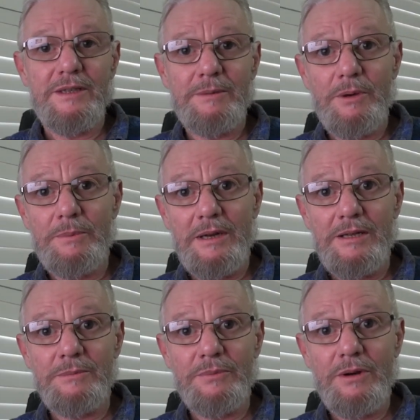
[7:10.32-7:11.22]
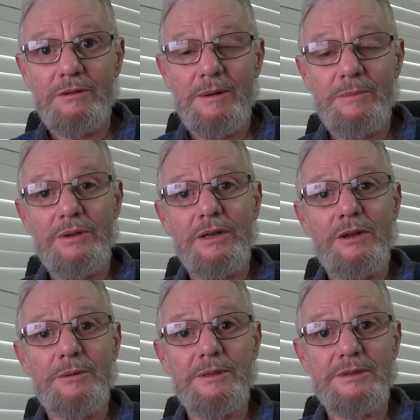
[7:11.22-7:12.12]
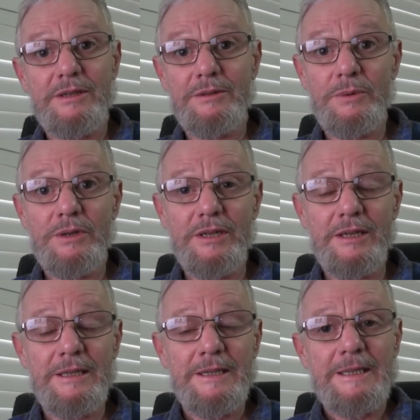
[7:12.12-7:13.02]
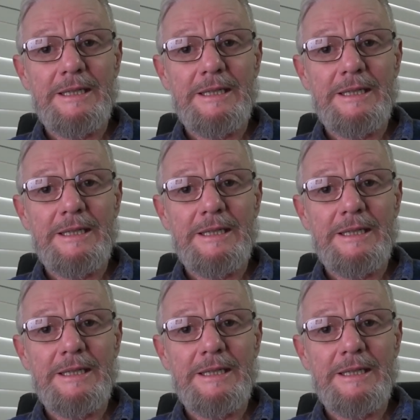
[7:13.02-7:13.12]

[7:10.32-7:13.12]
This depopulation program by the globalists is working,